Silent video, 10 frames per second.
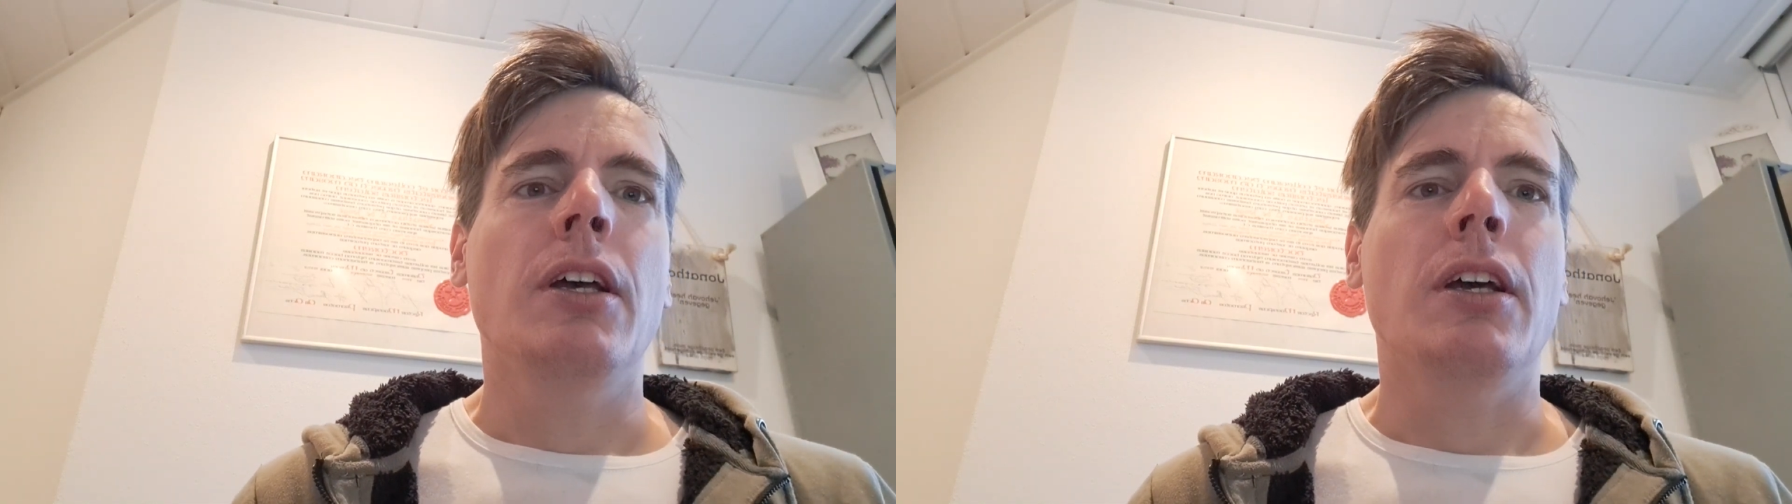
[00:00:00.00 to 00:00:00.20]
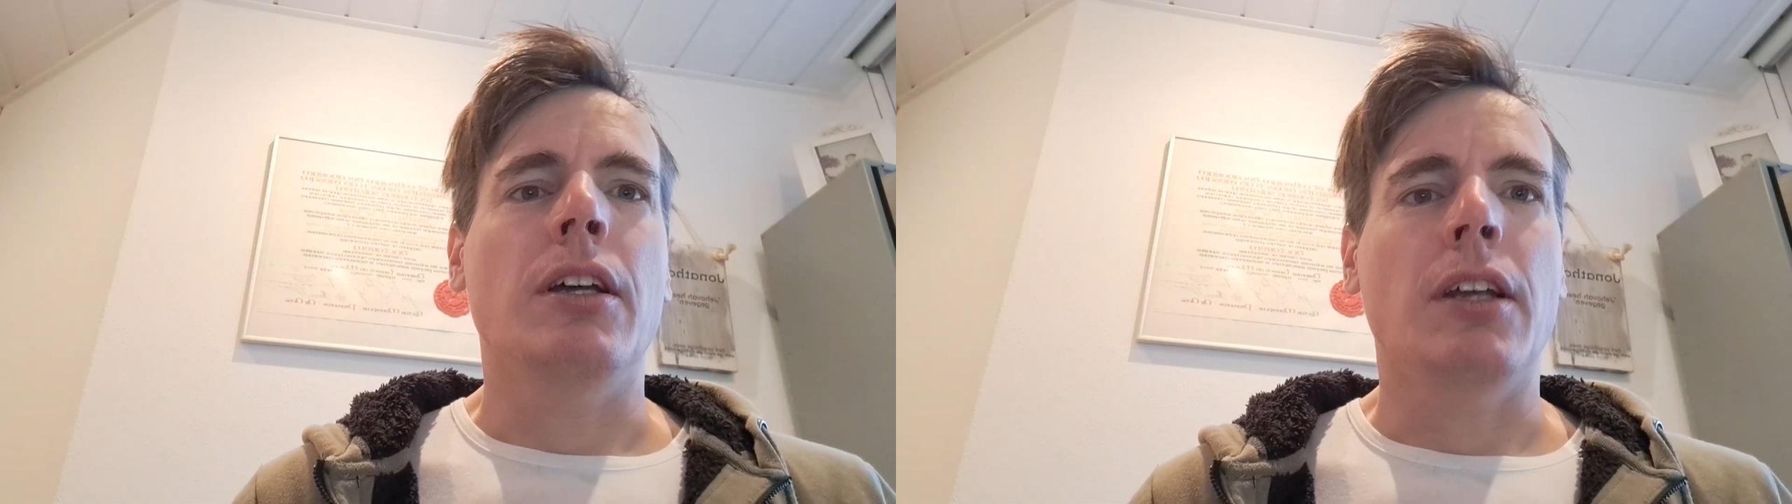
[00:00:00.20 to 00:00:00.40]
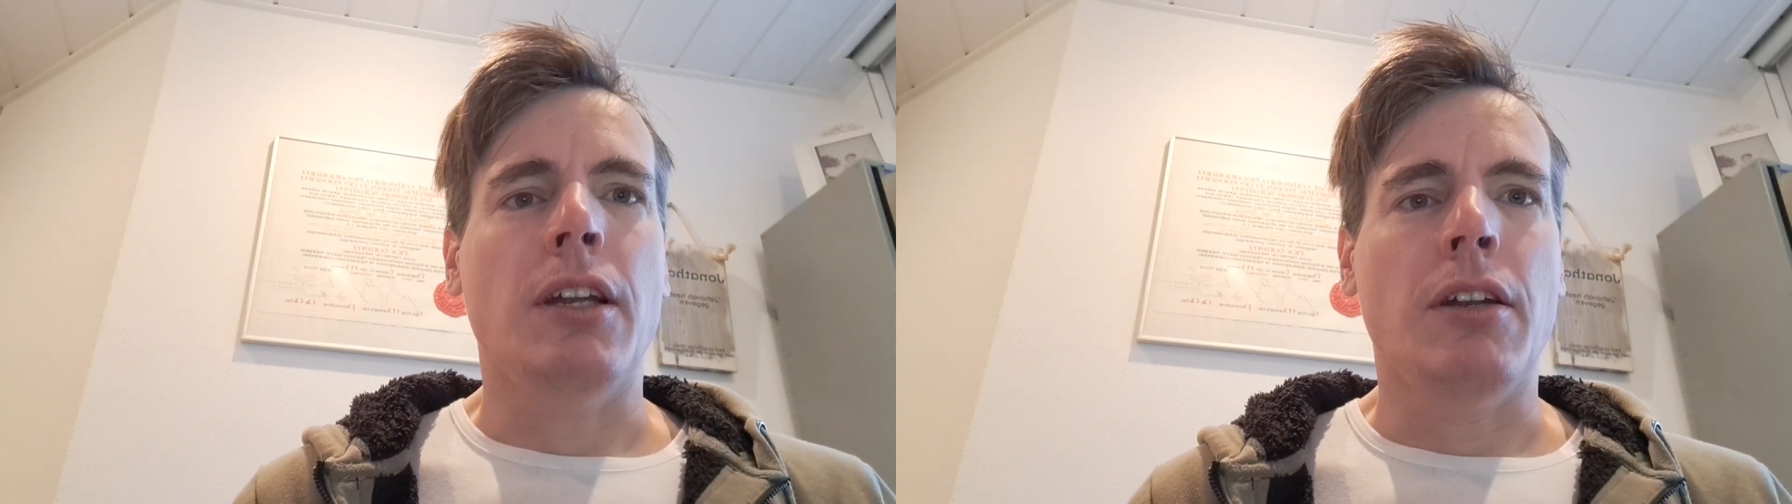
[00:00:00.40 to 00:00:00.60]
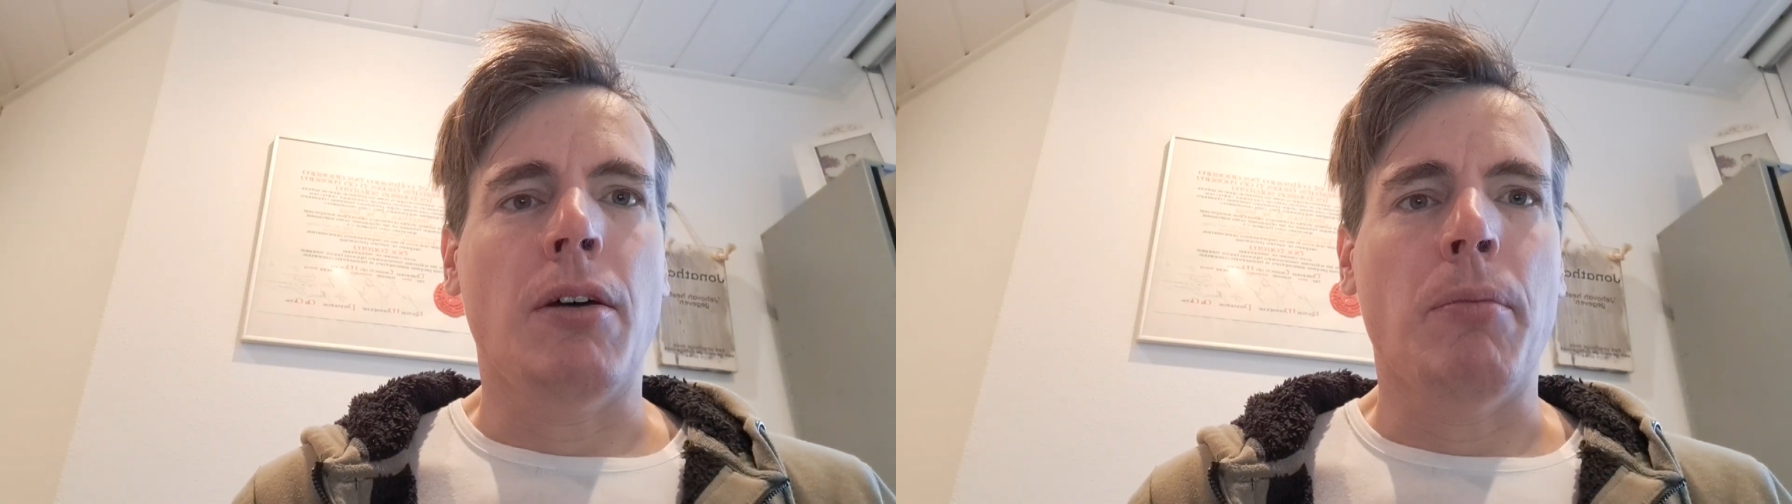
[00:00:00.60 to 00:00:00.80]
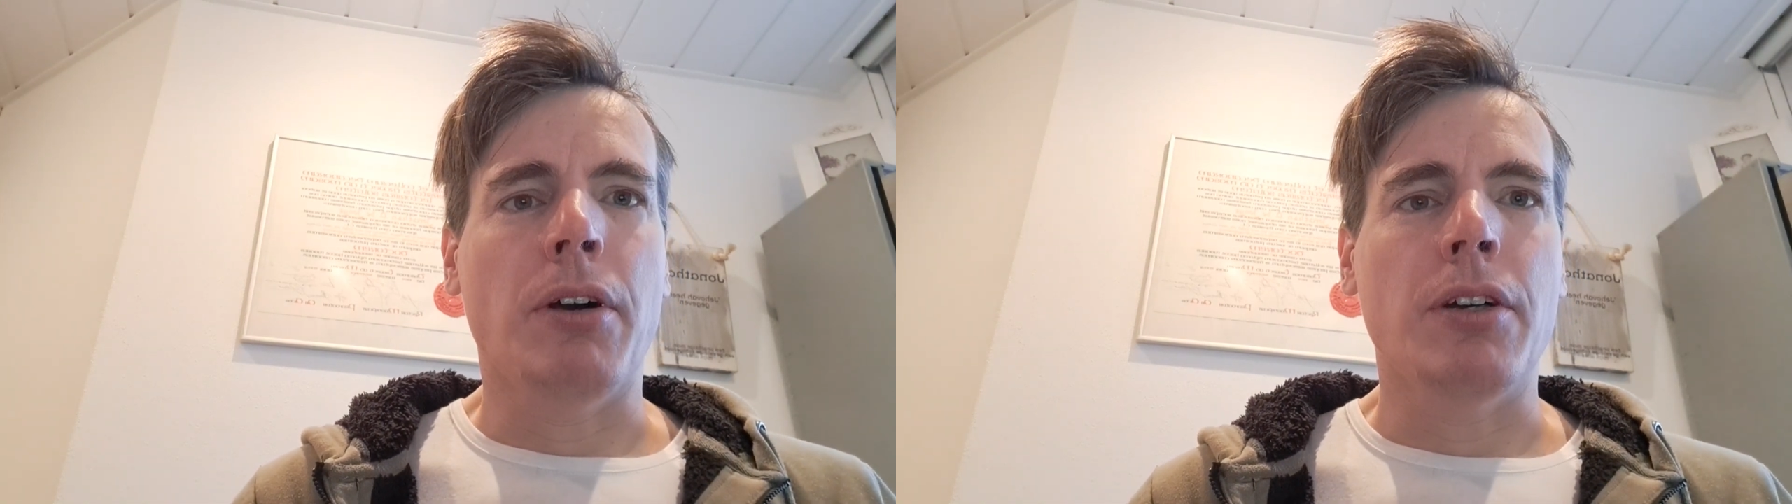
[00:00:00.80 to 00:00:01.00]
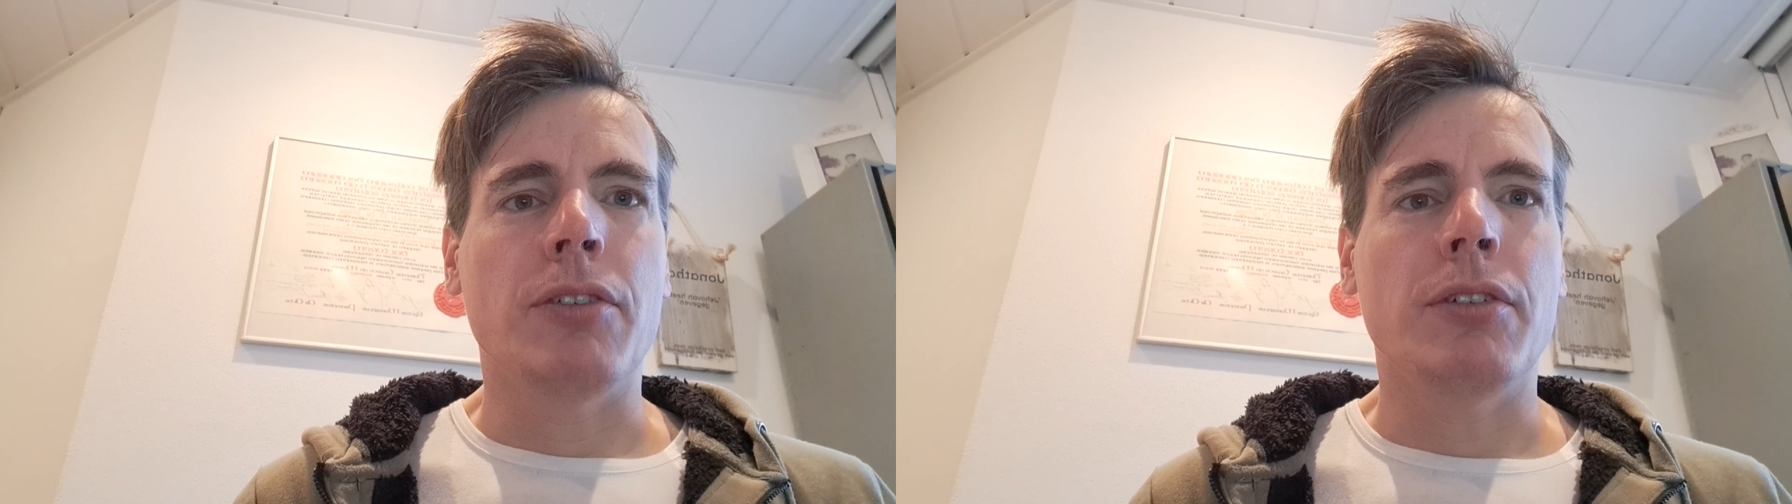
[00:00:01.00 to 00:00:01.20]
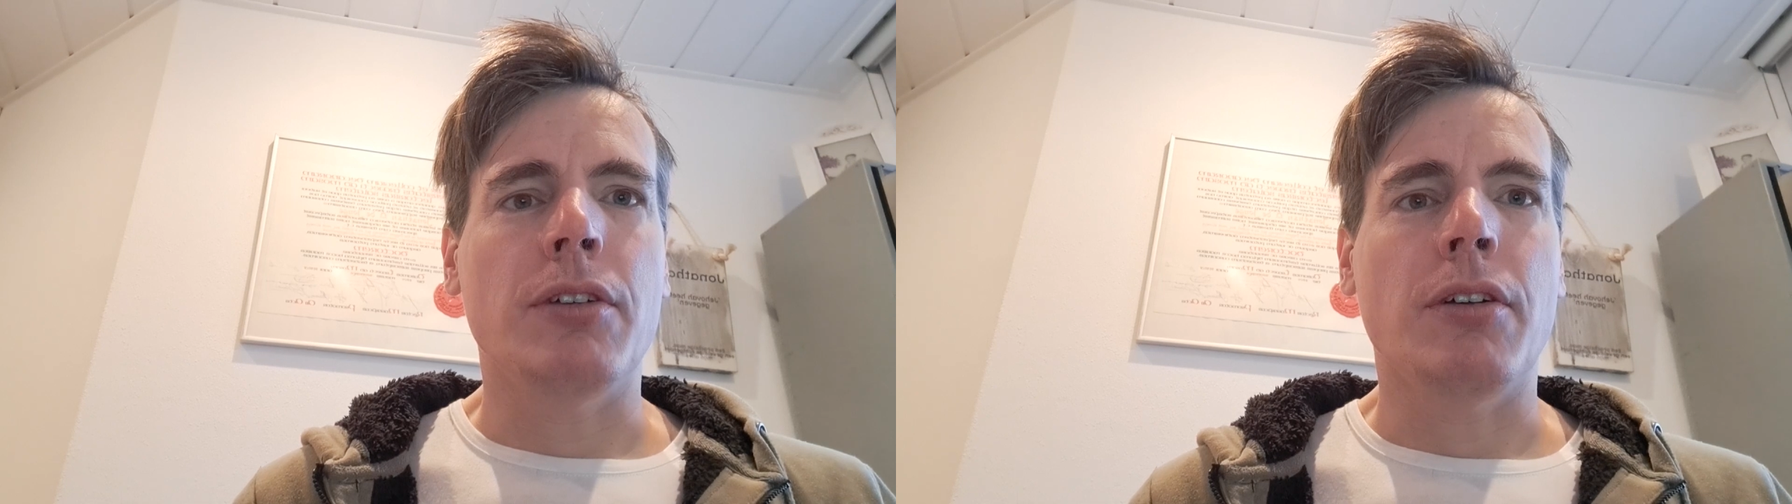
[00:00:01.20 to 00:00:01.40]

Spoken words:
and had an apart